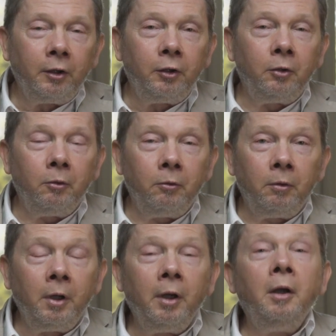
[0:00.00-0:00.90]

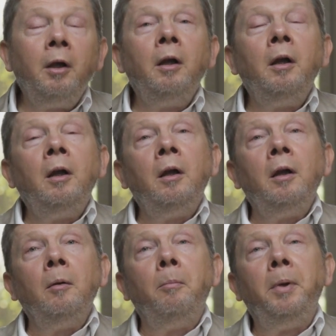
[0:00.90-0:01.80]
to
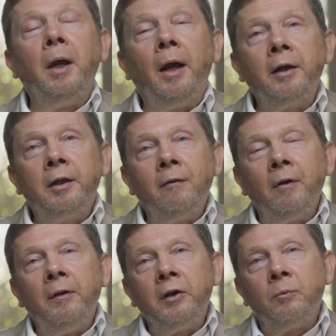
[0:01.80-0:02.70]
be active
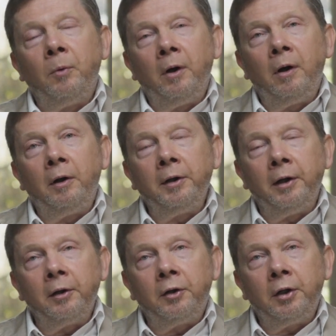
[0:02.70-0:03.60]
in this world
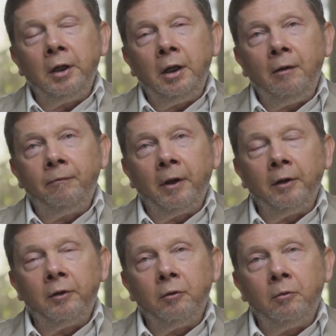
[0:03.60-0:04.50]
and achieve
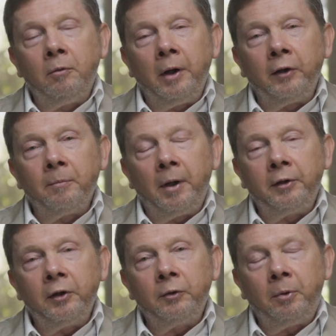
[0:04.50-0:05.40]
and do as
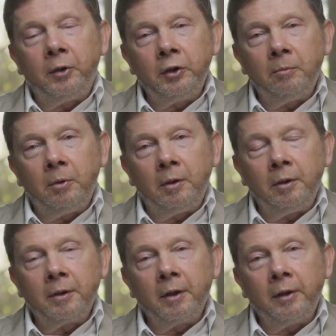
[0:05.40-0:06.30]
much as
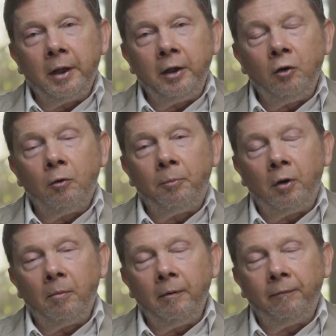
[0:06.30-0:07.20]
possible, then you'll
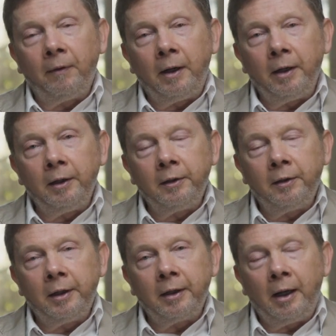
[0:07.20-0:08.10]
probably find
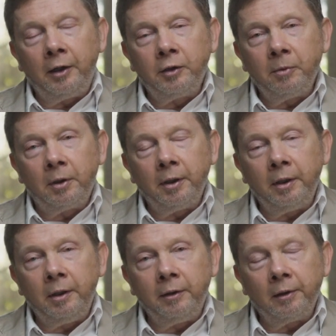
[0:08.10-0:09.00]
that
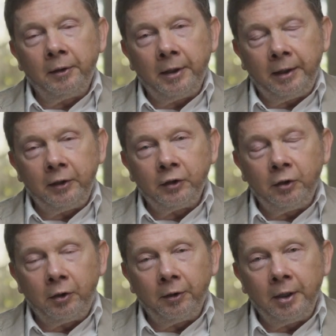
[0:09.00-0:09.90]
ultimately that is
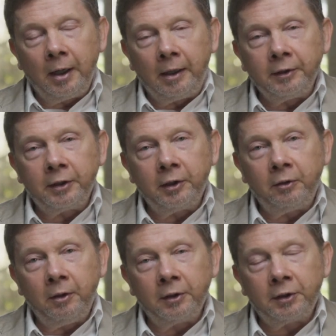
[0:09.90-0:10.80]
not the answer
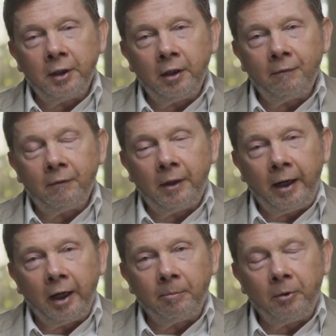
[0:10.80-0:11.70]
to your state of
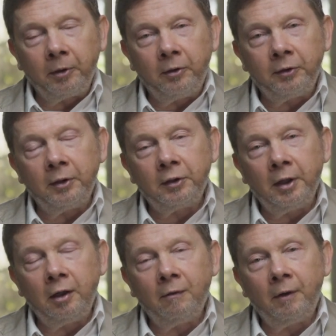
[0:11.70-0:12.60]
lack, because your
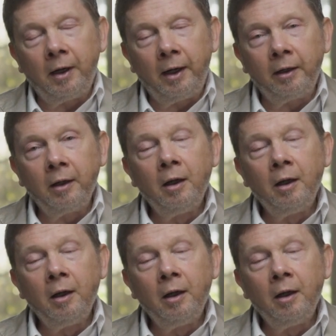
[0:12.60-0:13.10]
state of lack,